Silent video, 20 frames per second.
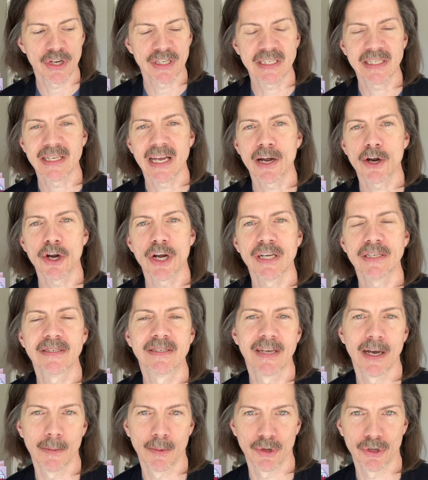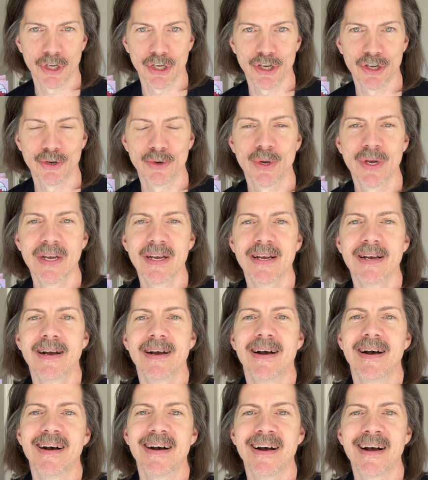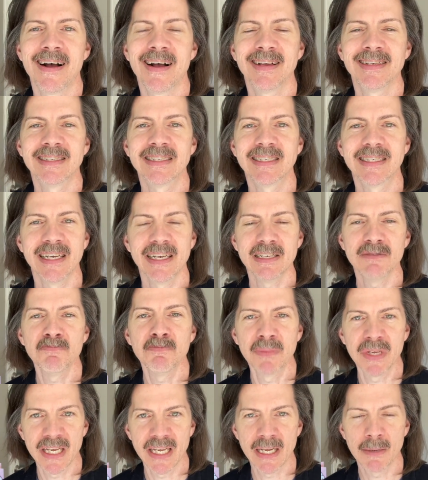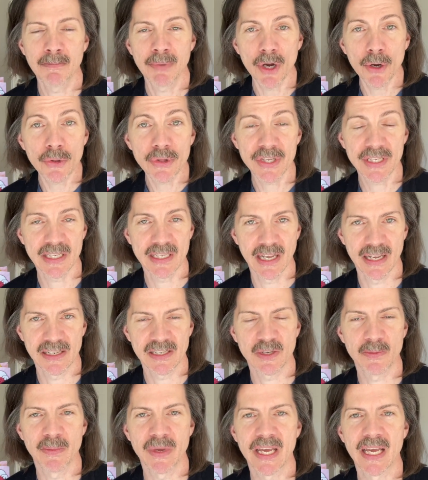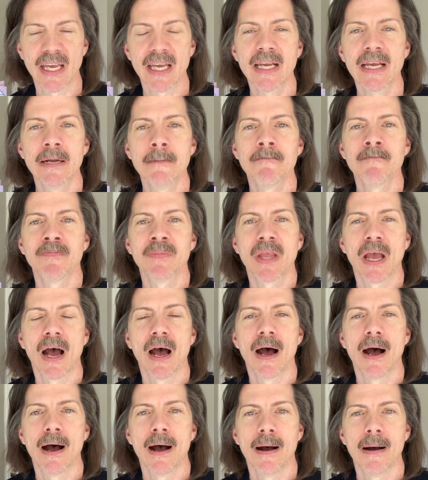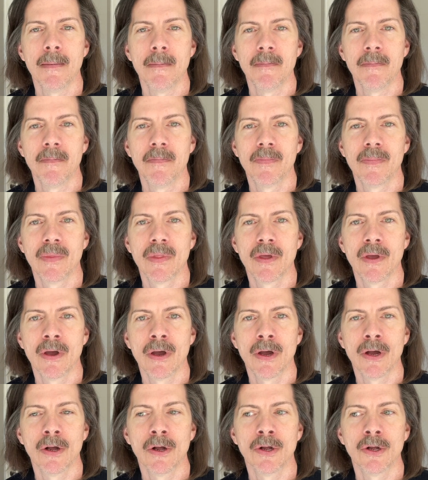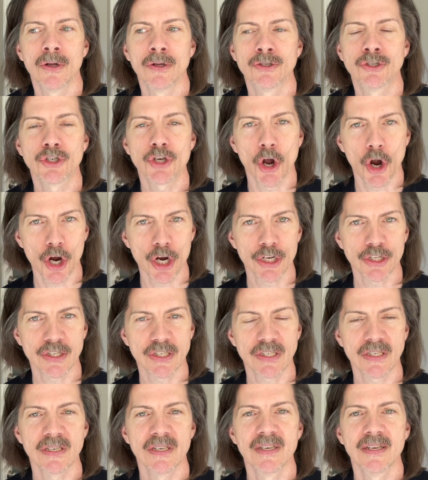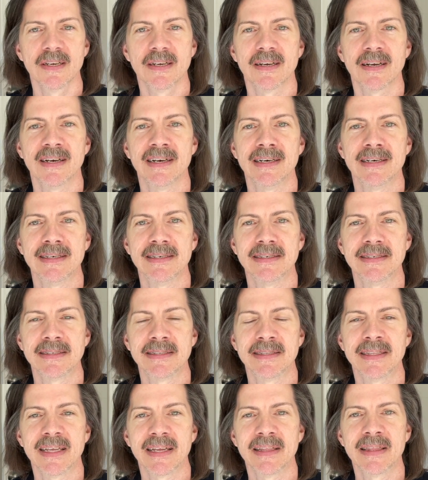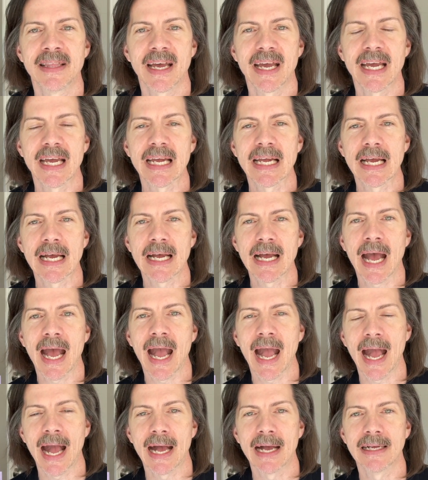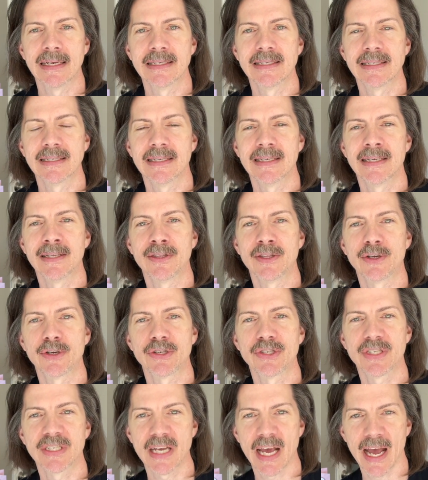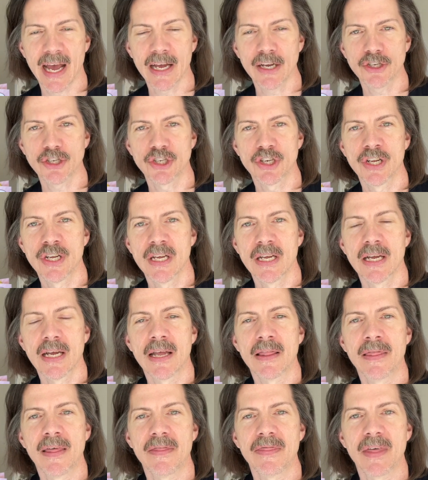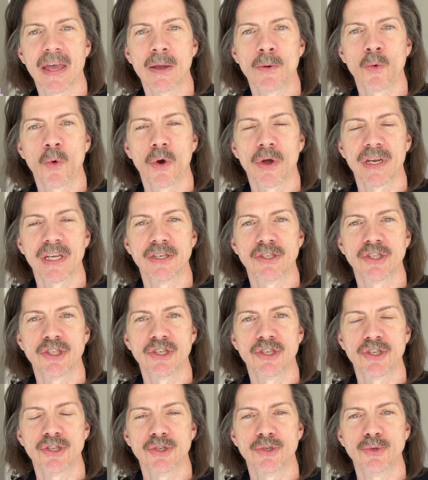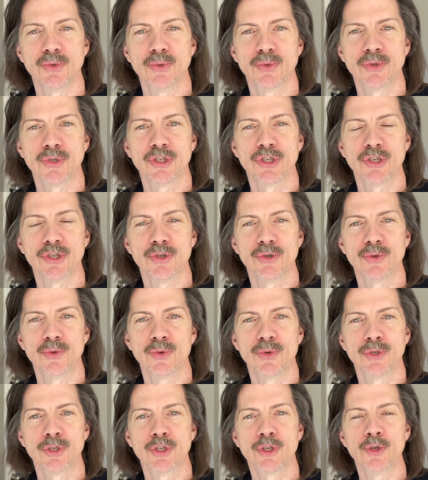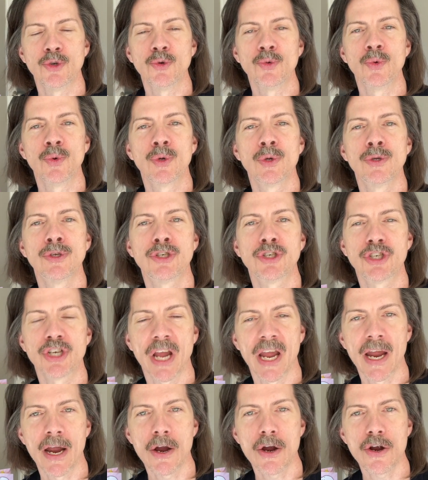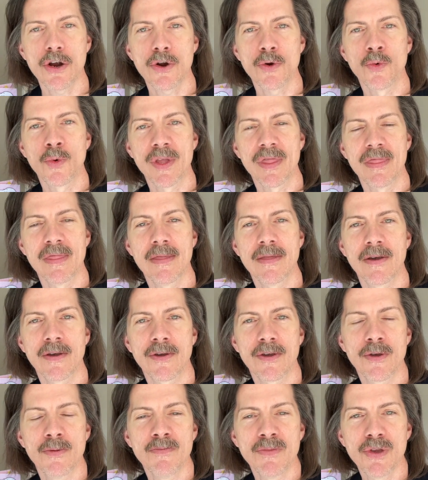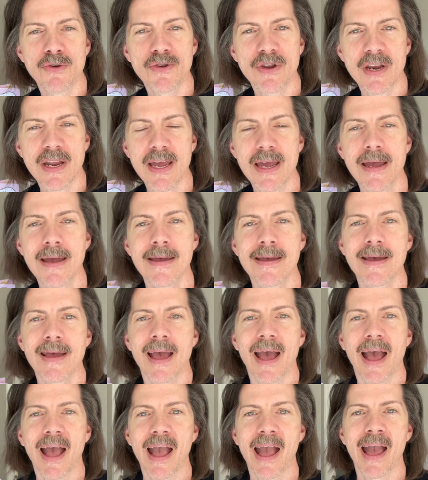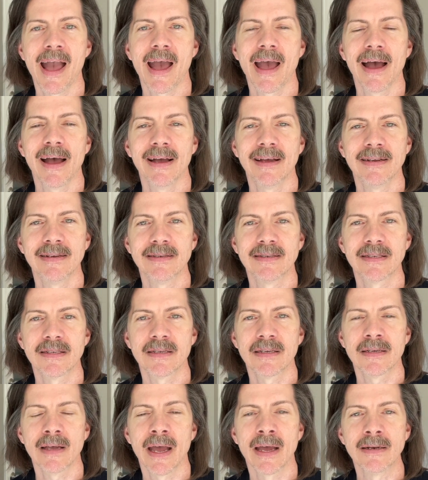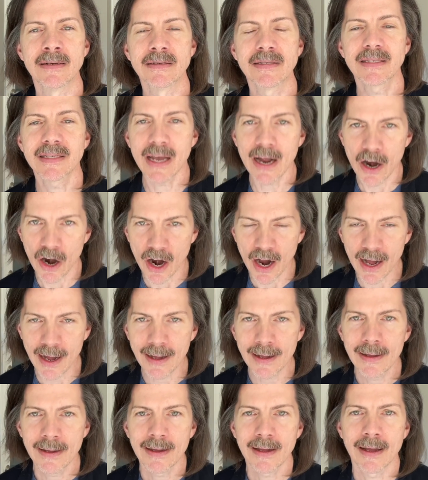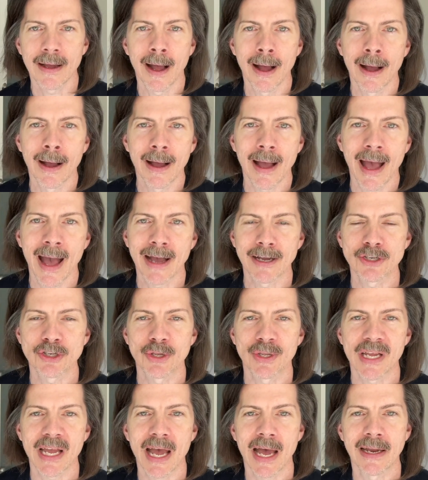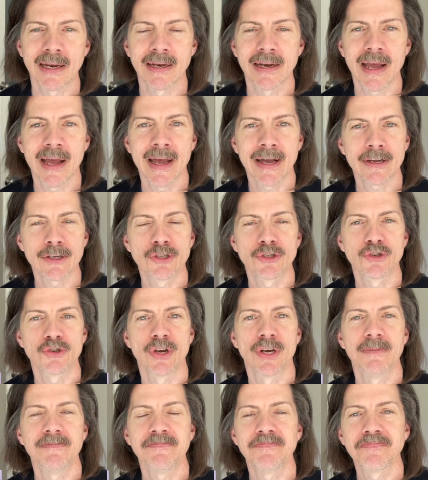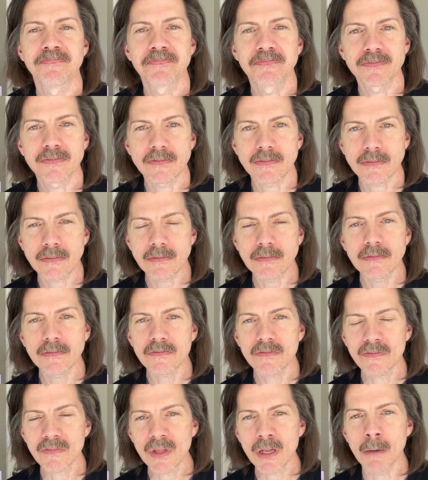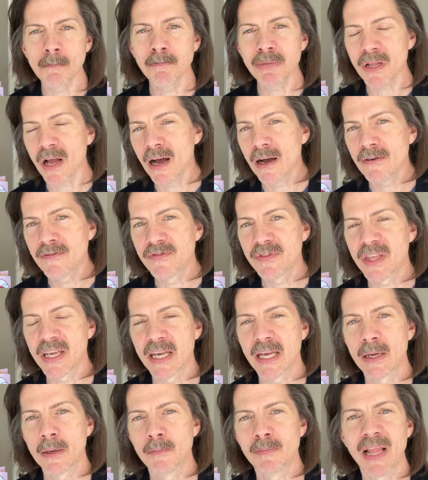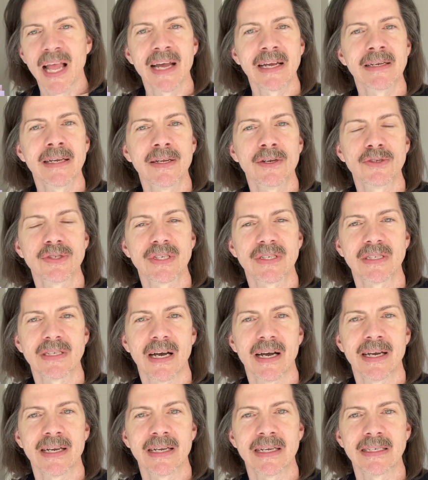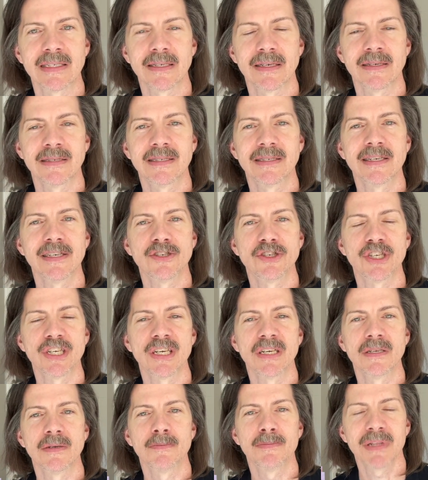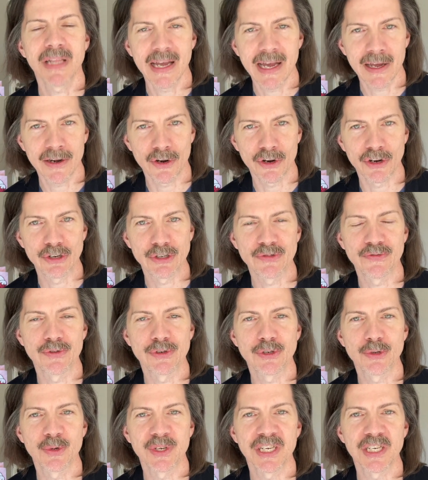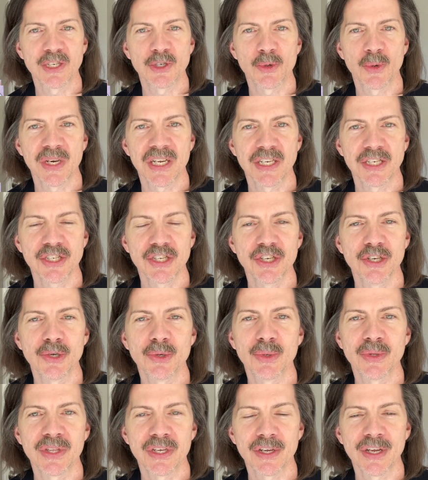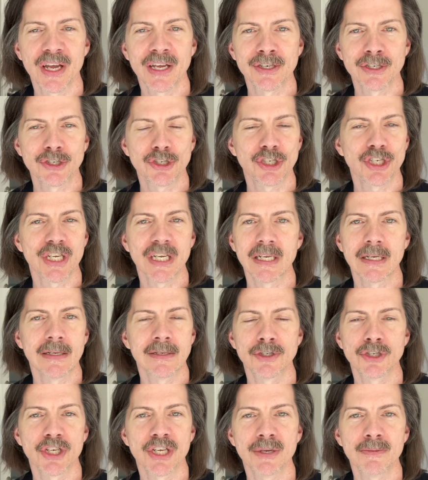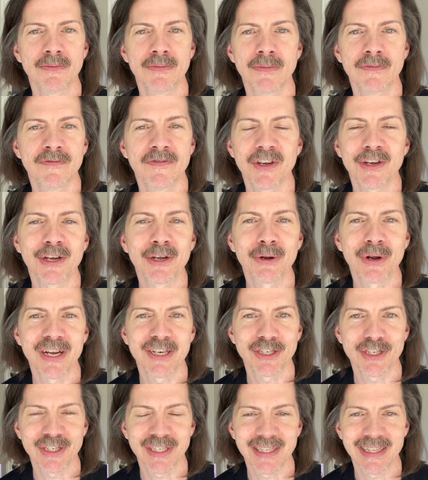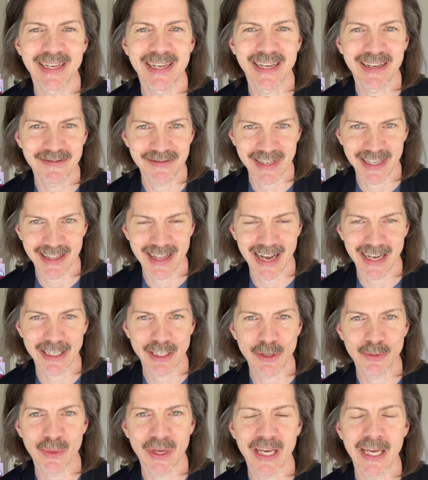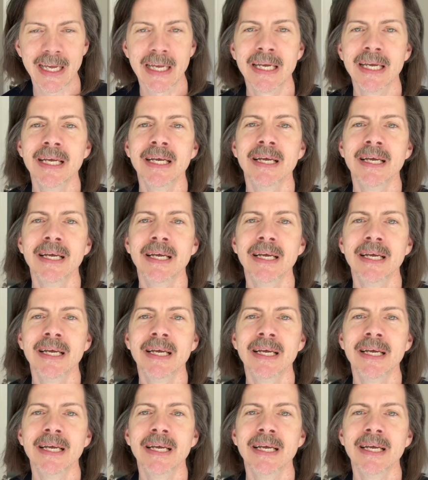Sarah W. Sent me, both sent me um, charts uh, that they had in their stash that they wanted to to to share with the community, and and Sarah uh, actually had an extra of the Black Needle Society's Stitchy Planners for 2022. And she, she very graciously gifted that to me.